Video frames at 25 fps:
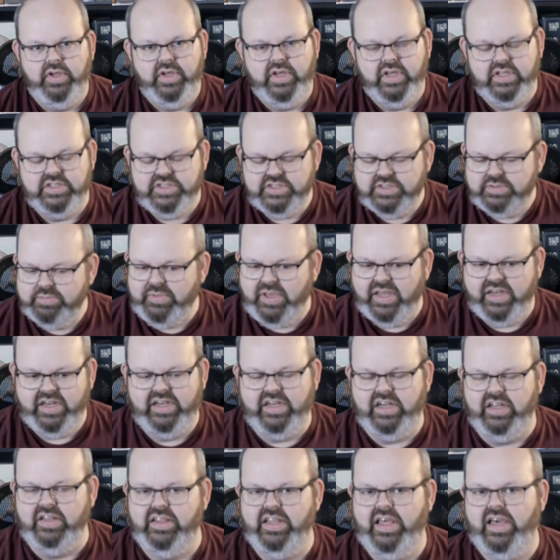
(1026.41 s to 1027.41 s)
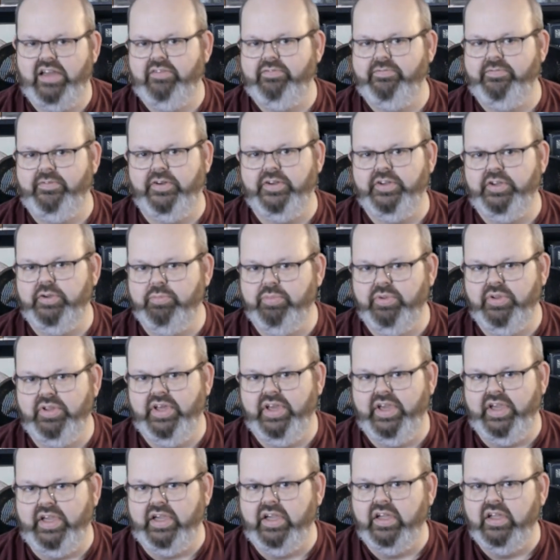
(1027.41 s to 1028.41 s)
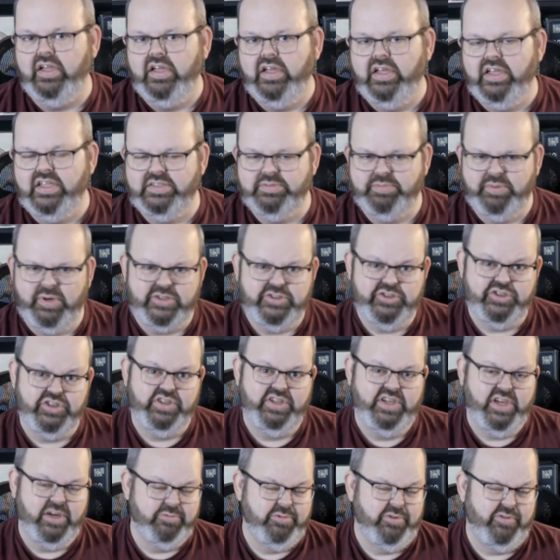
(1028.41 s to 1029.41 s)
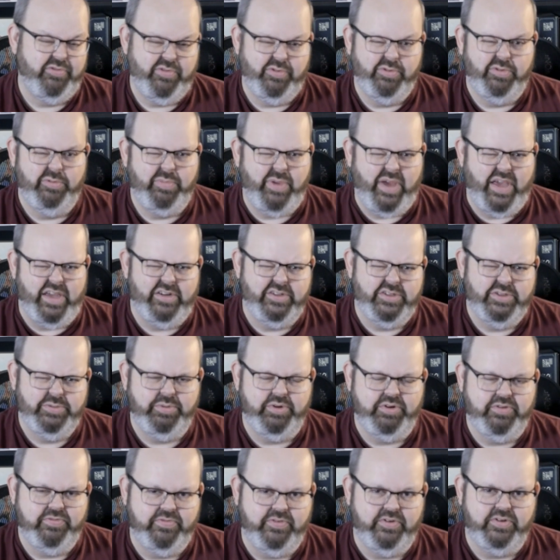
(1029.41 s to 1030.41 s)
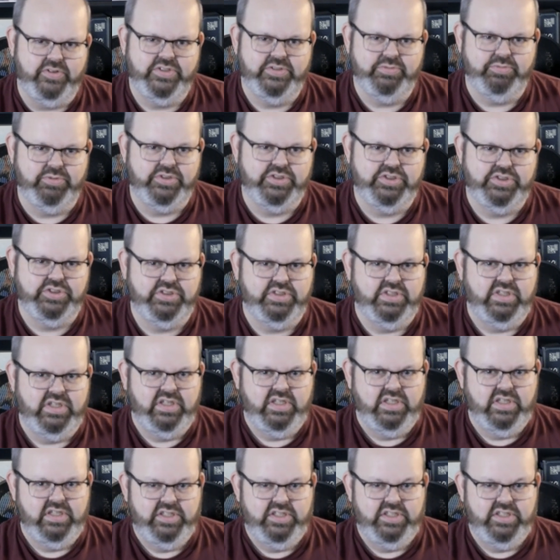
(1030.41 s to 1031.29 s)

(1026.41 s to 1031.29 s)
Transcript: It just made it a lot of fun to play, especially coming from the Banner Spear first, which,